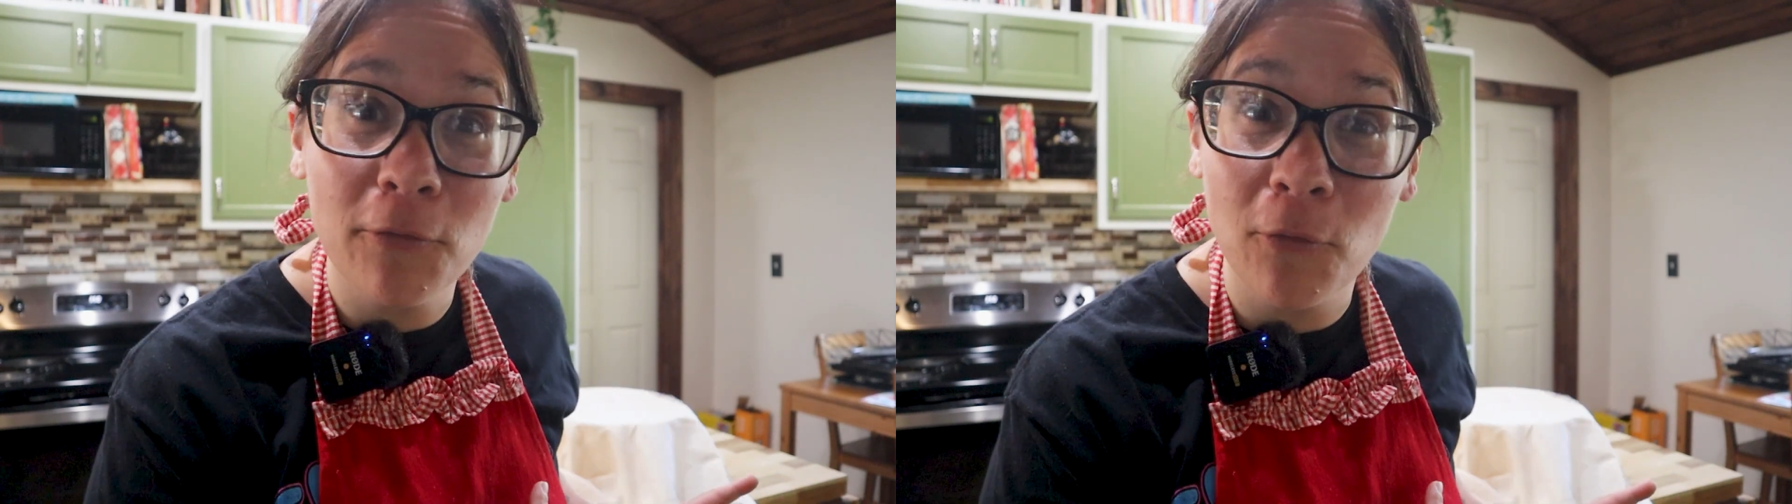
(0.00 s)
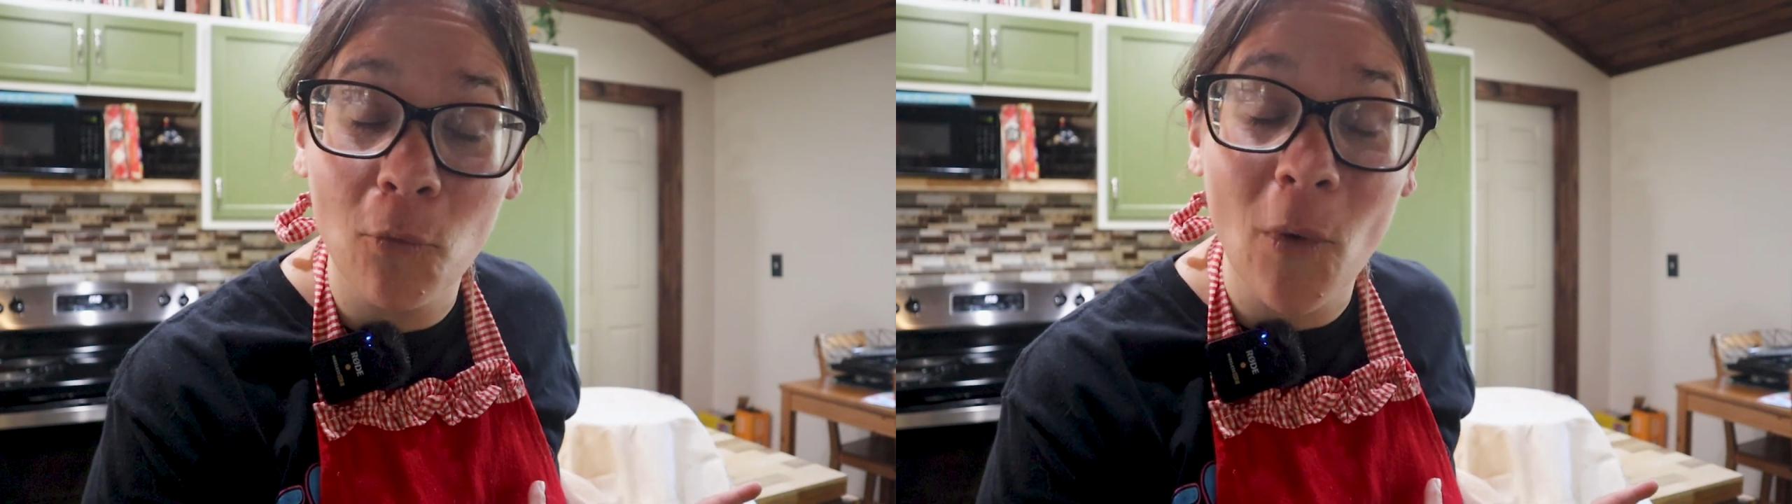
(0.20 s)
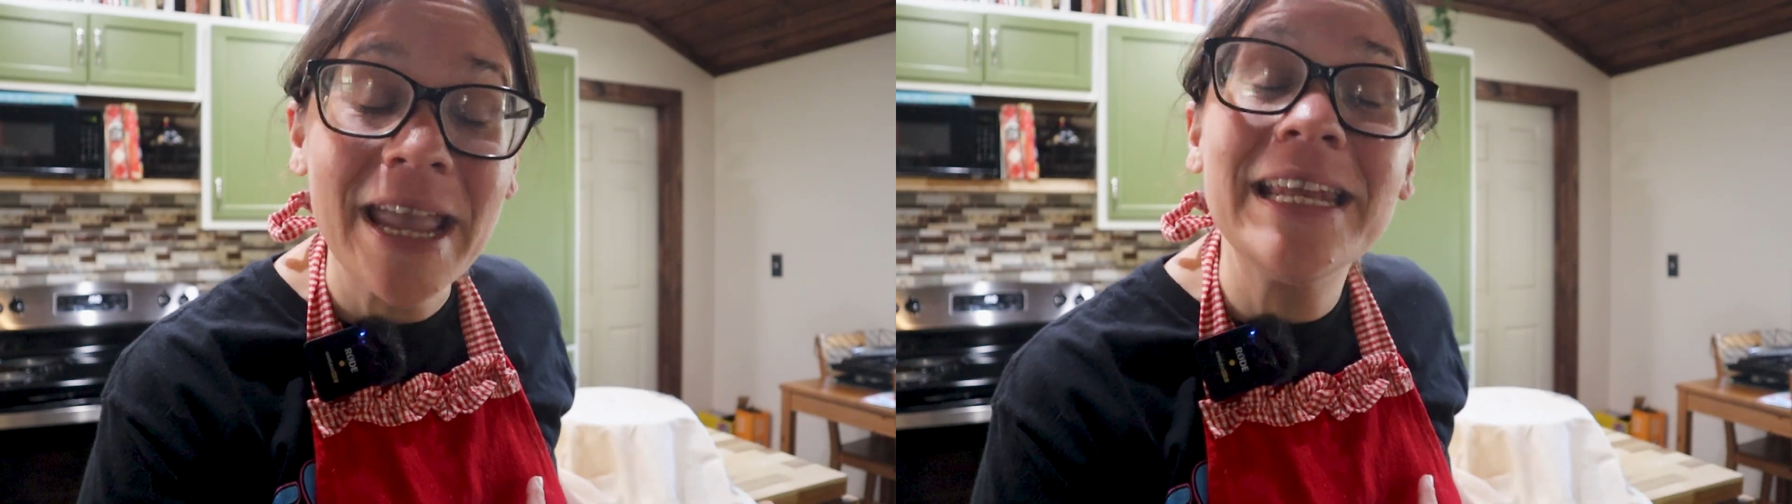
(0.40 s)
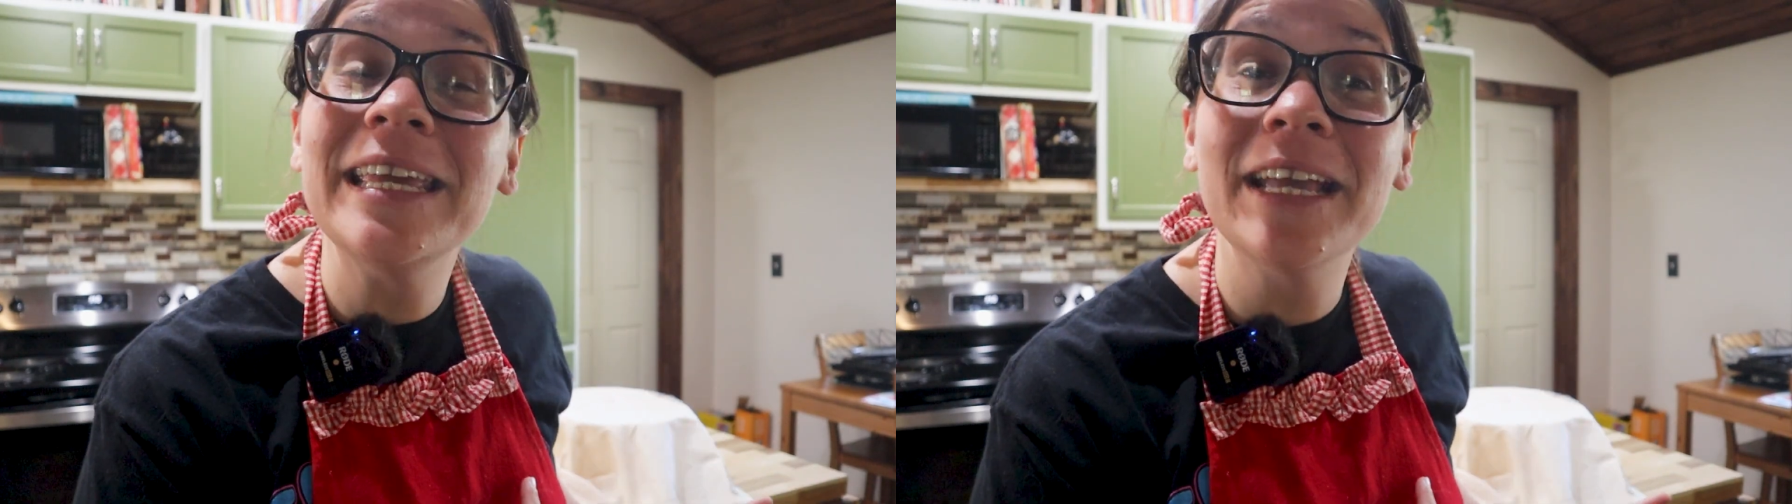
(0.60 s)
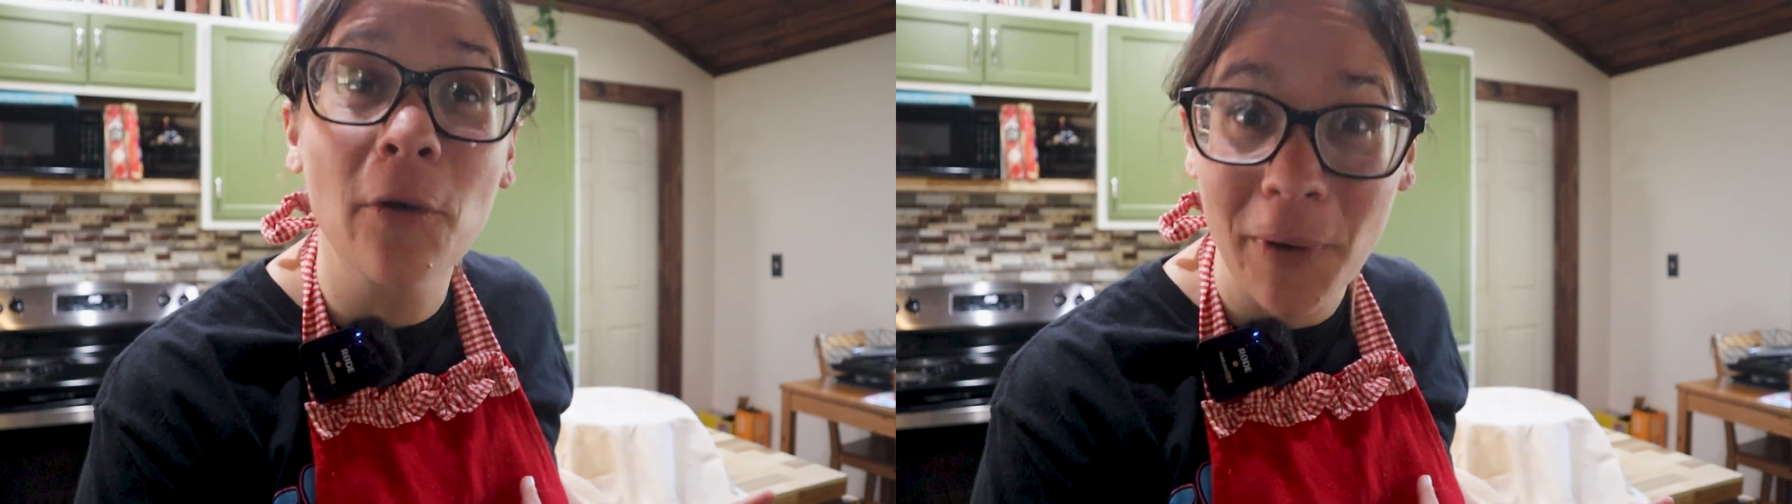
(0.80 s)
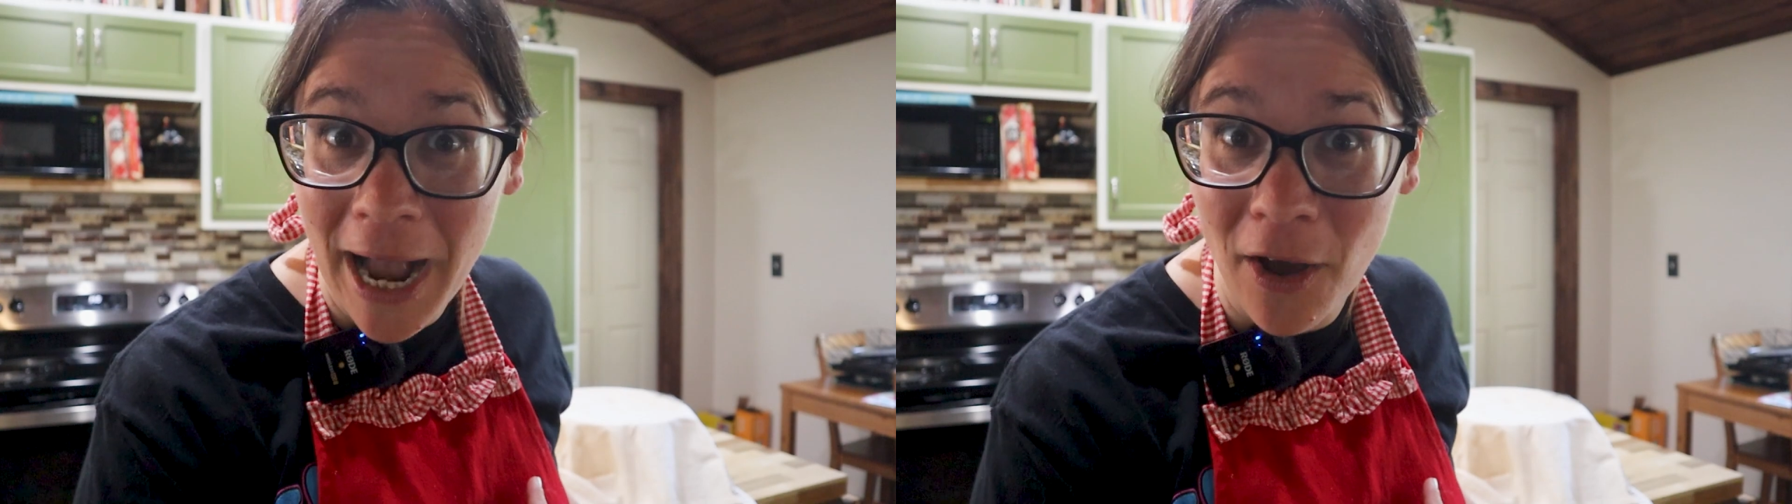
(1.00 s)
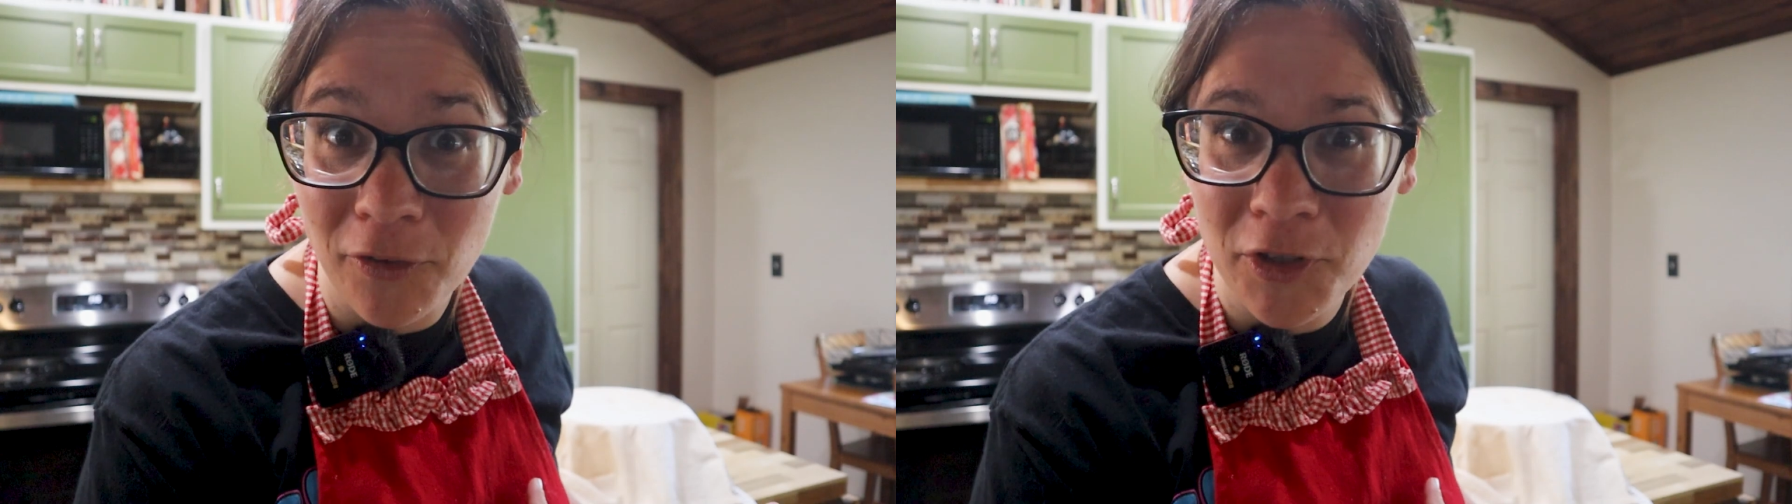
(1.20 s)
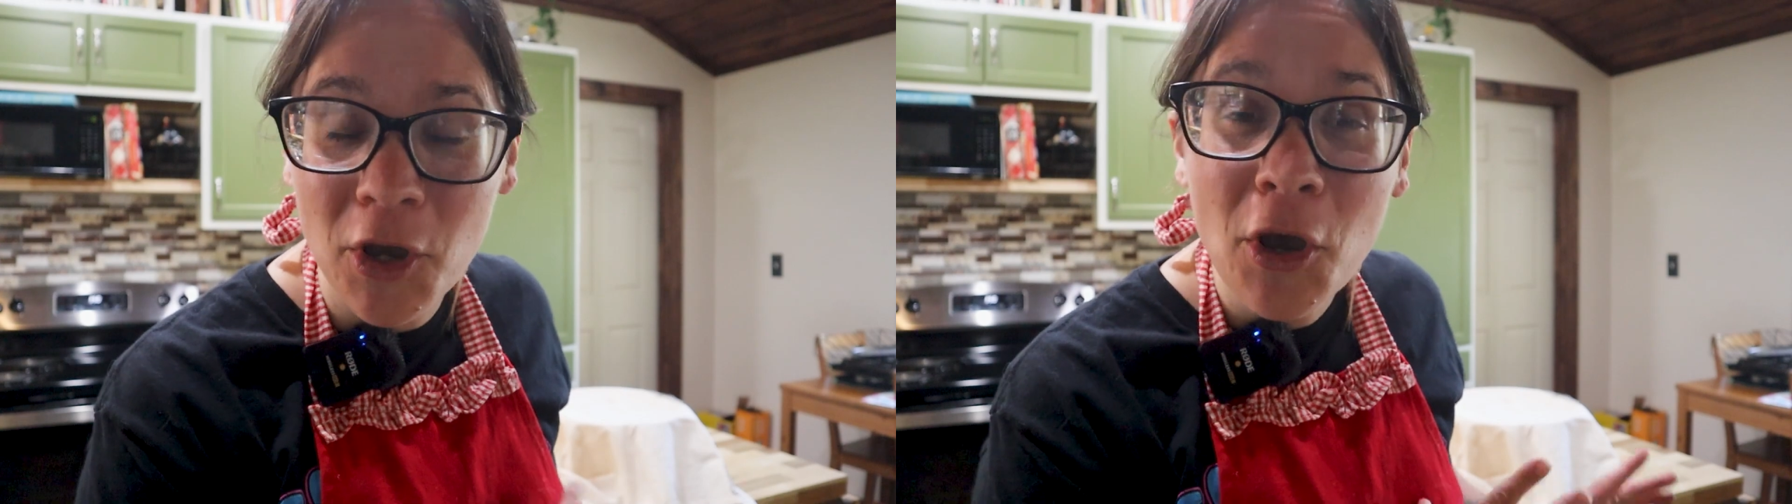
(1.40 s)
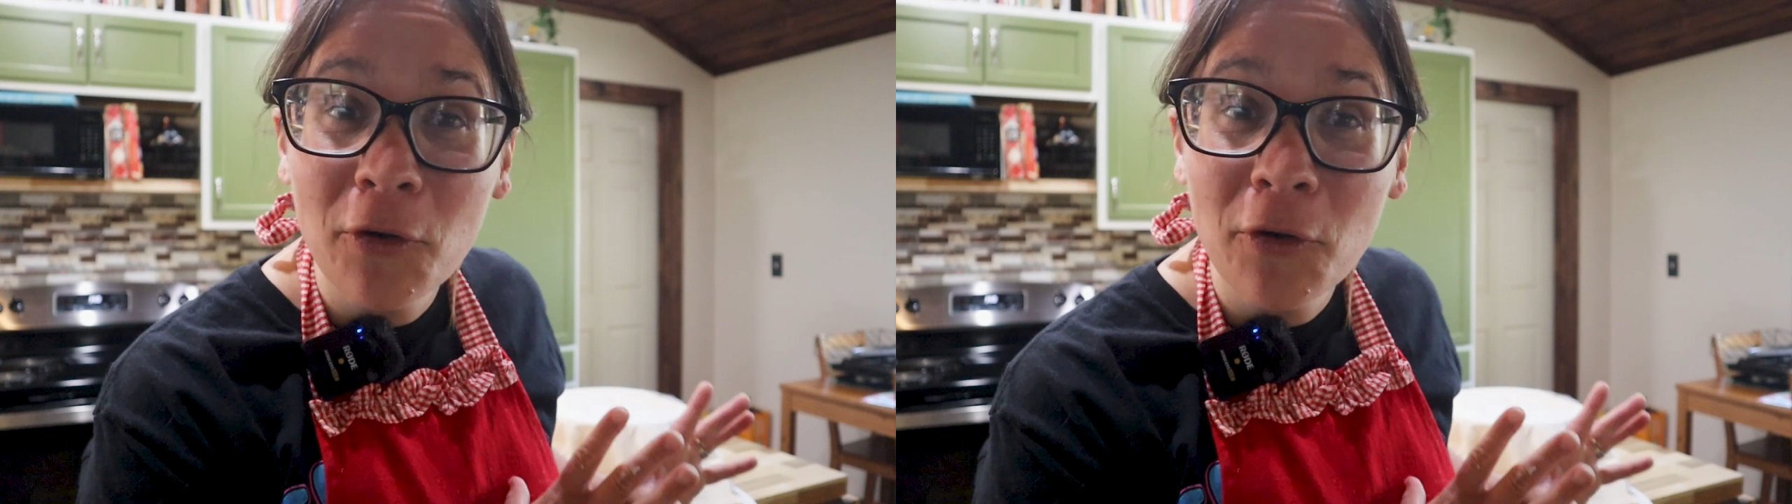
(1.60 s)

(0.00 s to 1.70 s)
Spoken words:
waiting around